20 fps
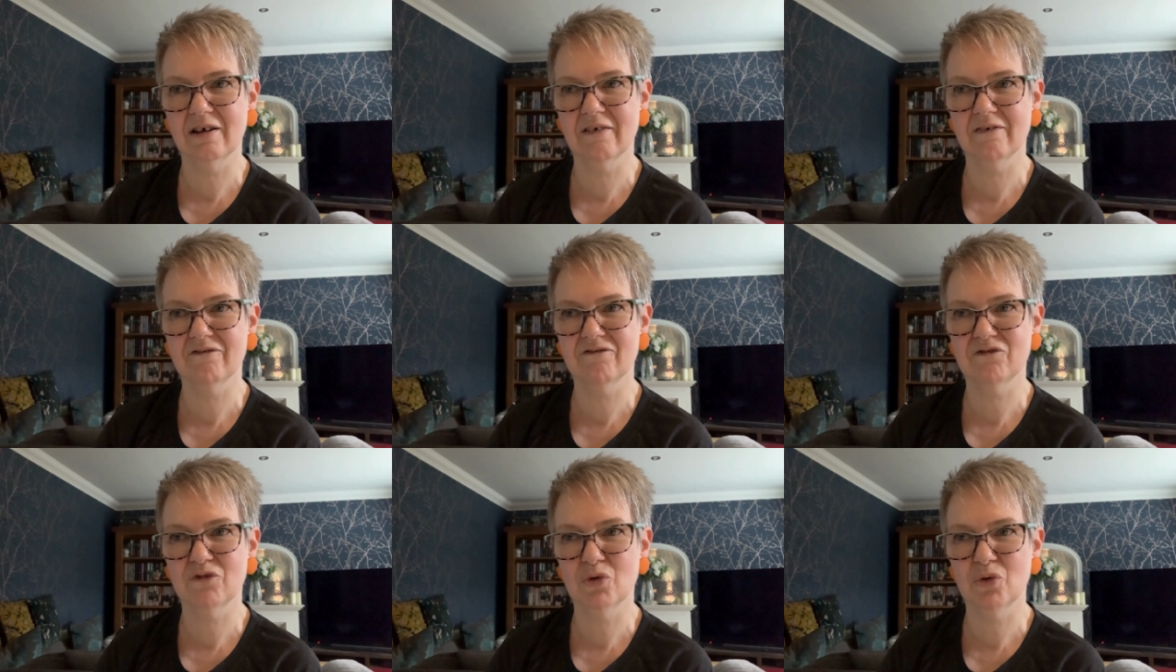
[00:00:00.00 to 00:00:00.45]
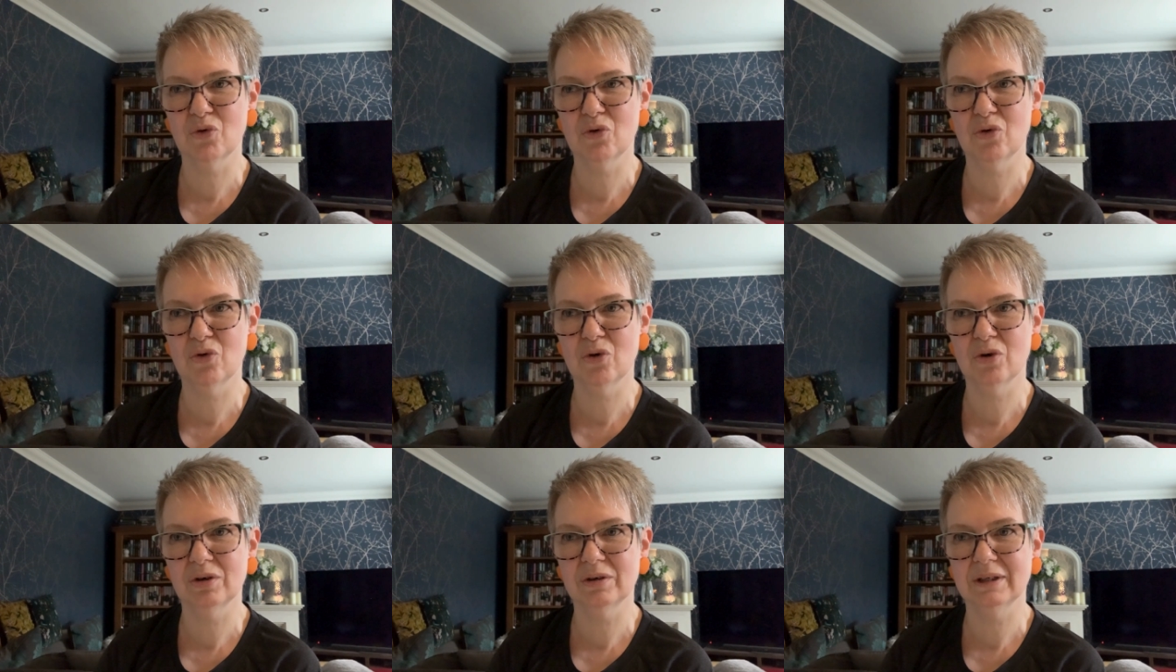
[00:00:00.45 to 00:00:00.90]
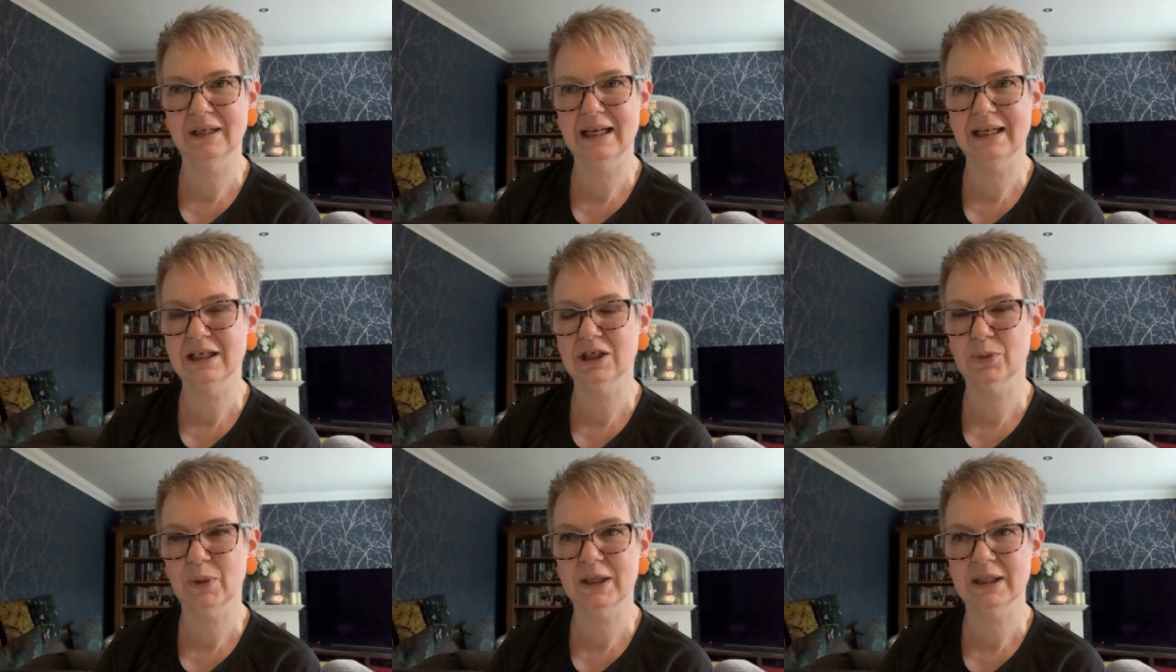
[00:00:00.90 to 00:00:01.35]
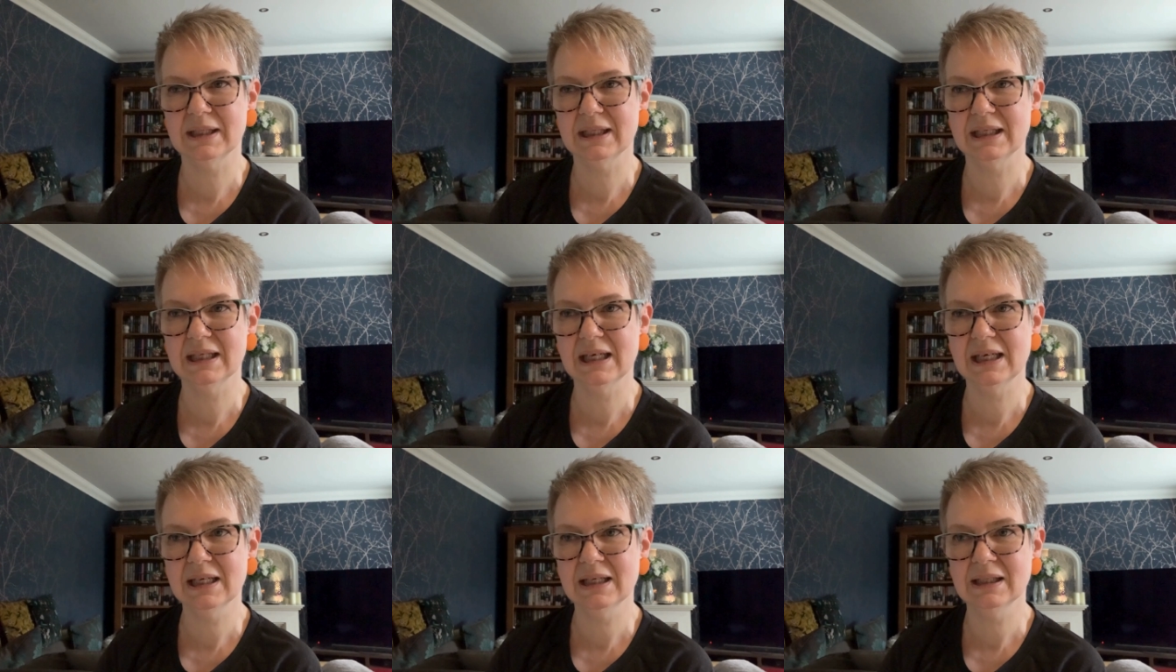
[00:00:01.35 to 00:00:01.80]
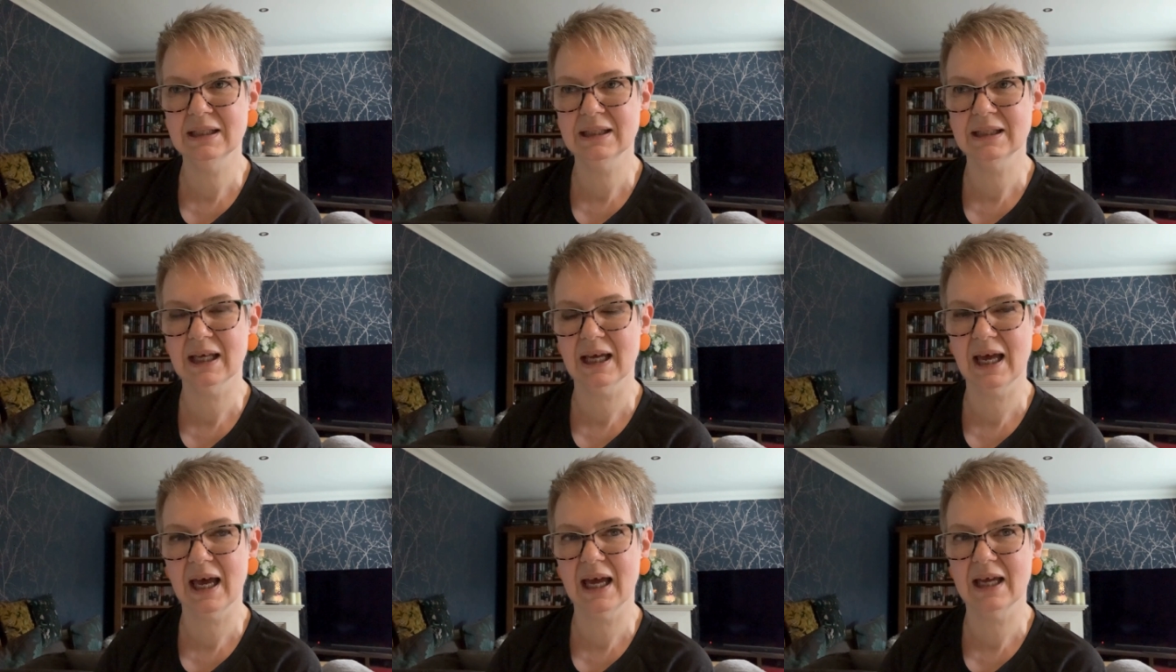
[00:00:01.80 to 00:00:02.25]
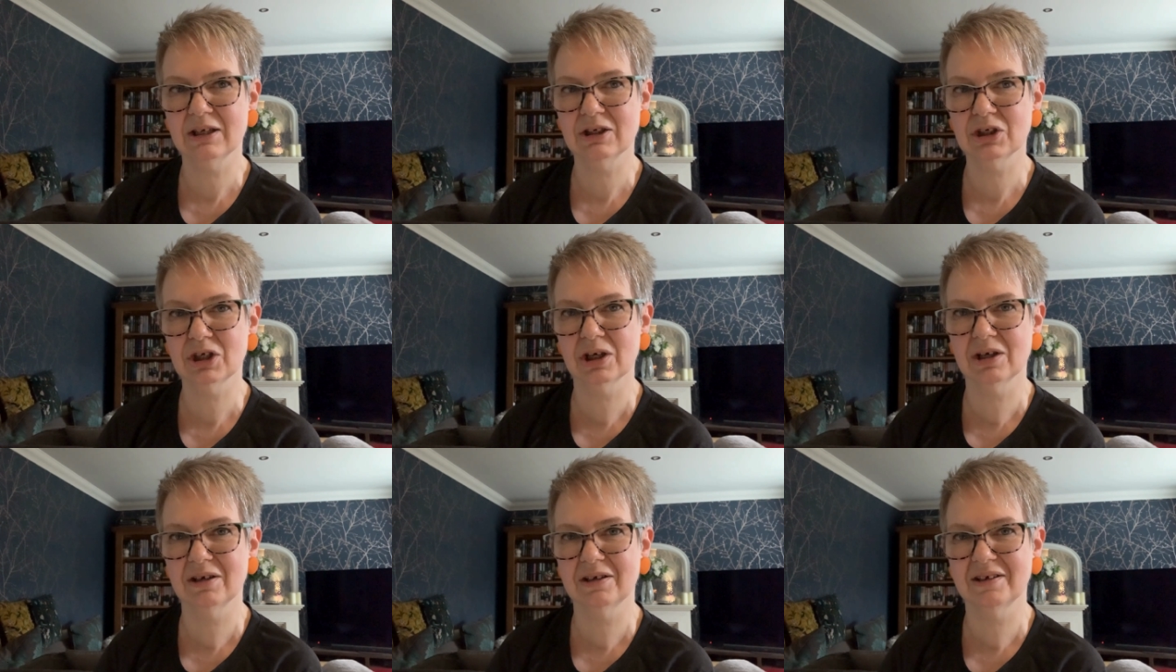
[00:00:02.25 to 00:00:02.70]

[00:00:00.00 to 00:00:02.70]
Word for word: for nearly 20 years and